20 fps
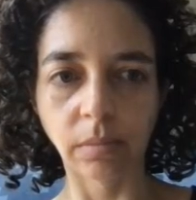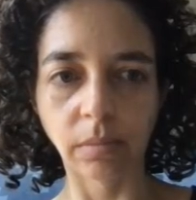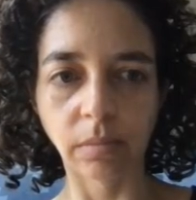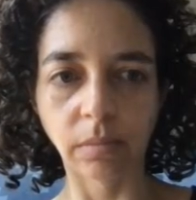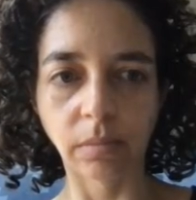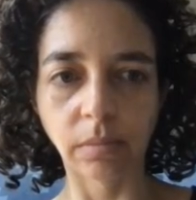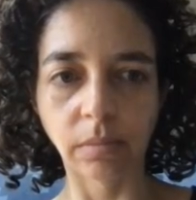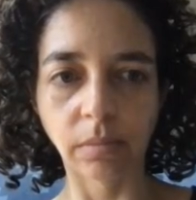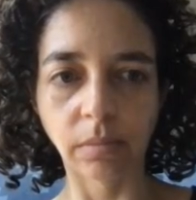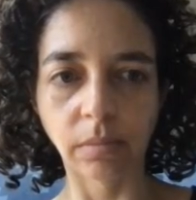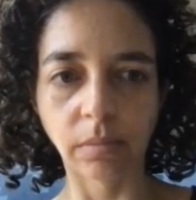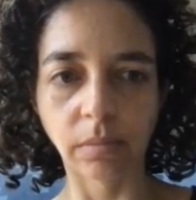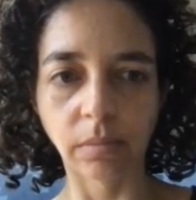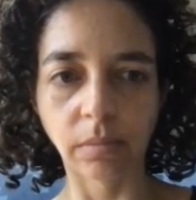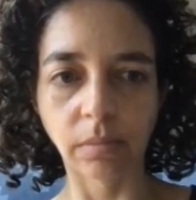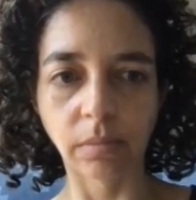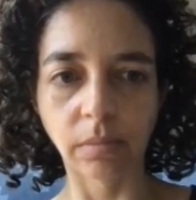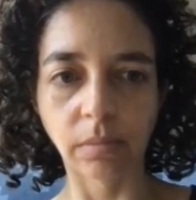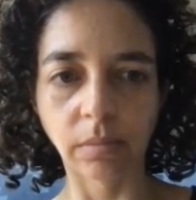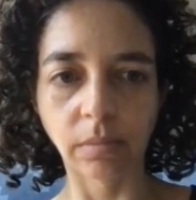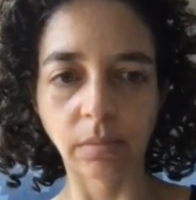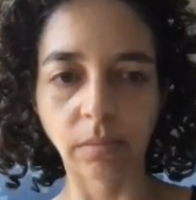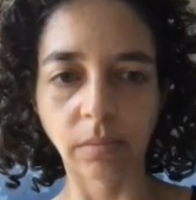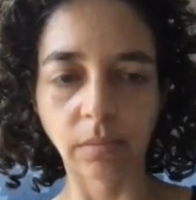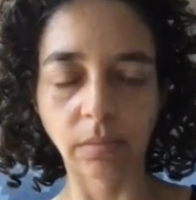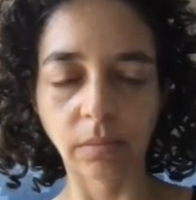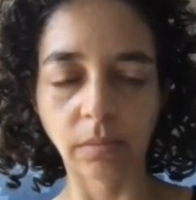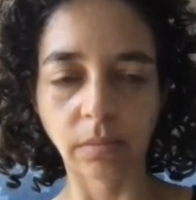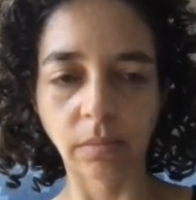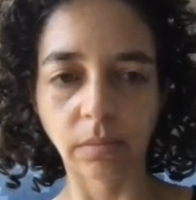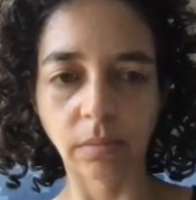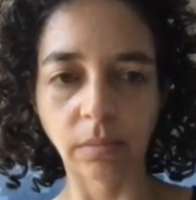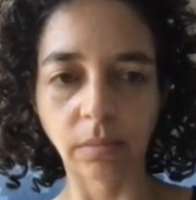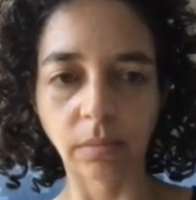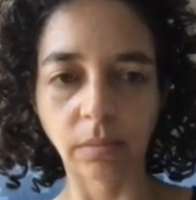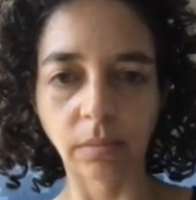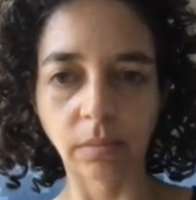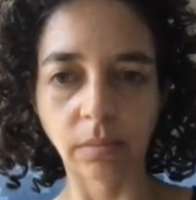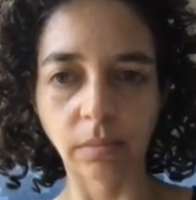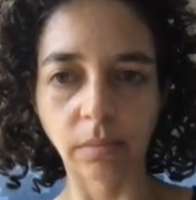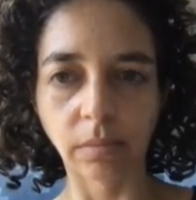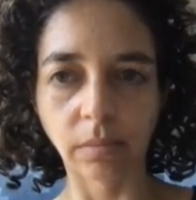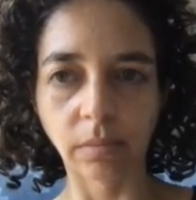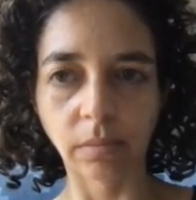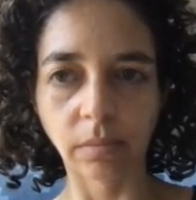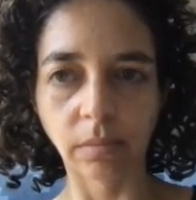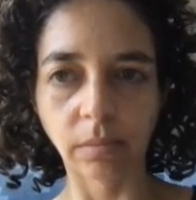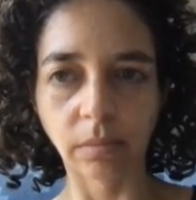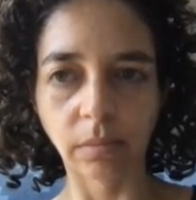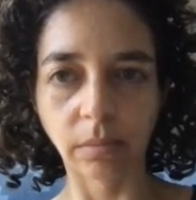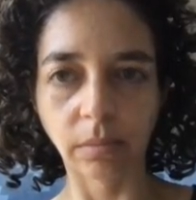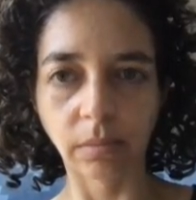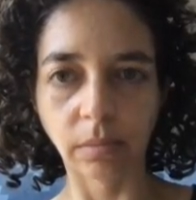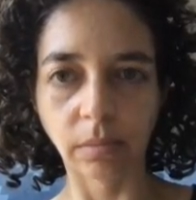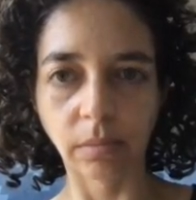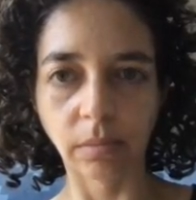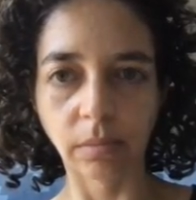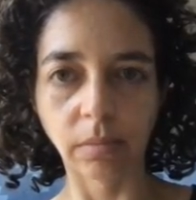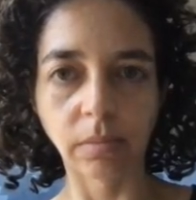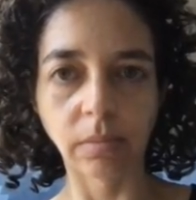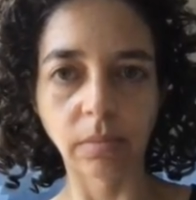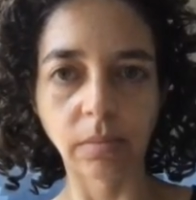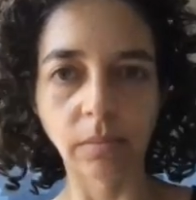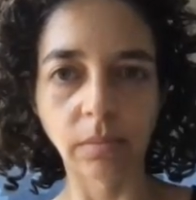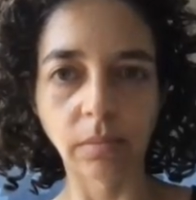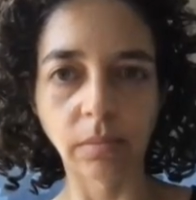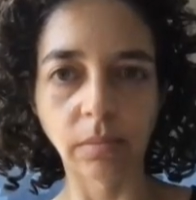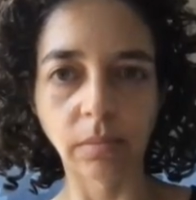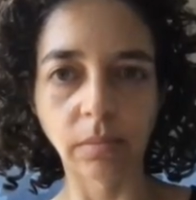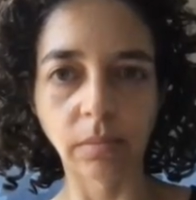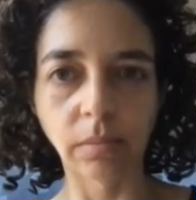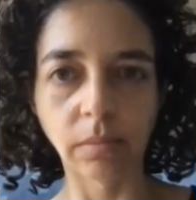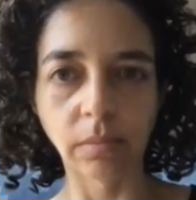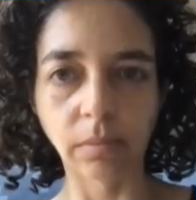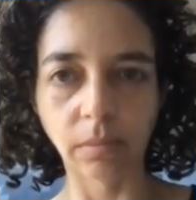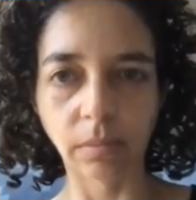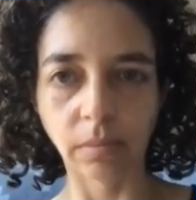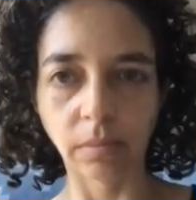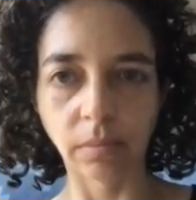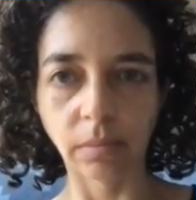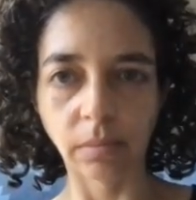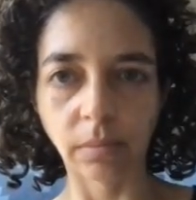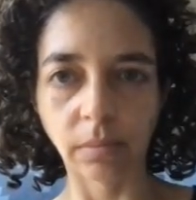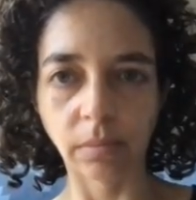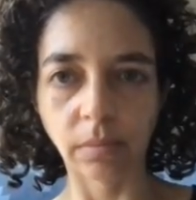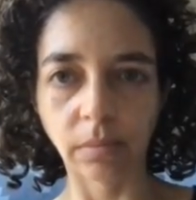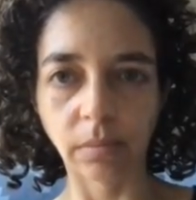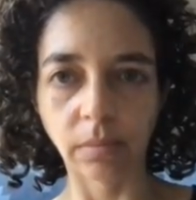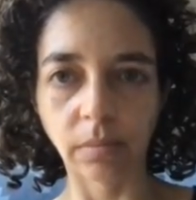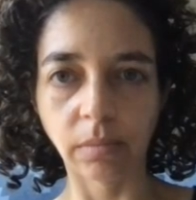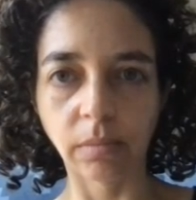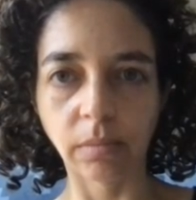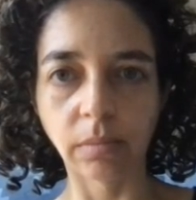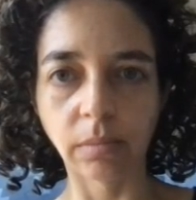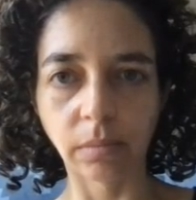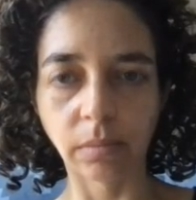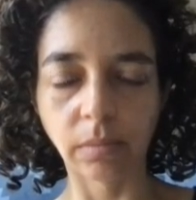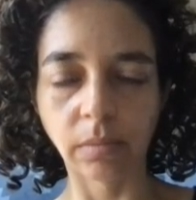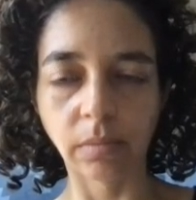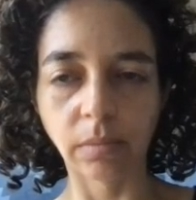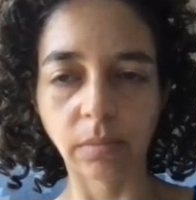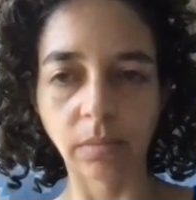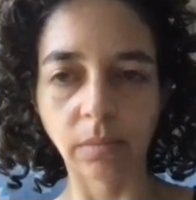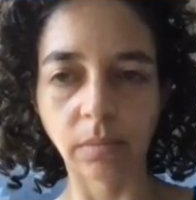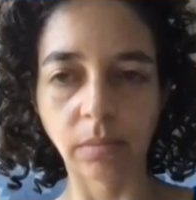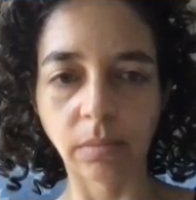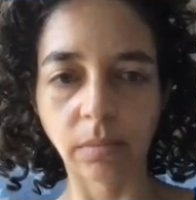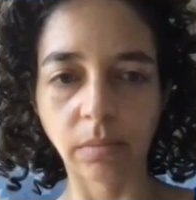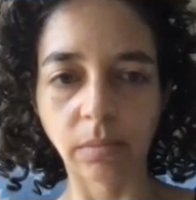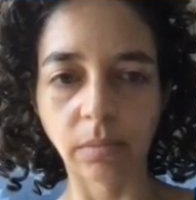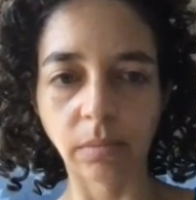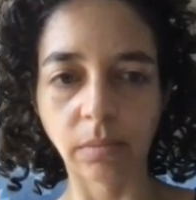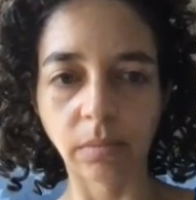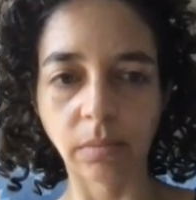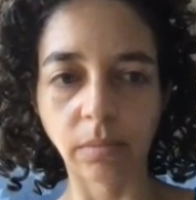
No words are spoken by the person on screen.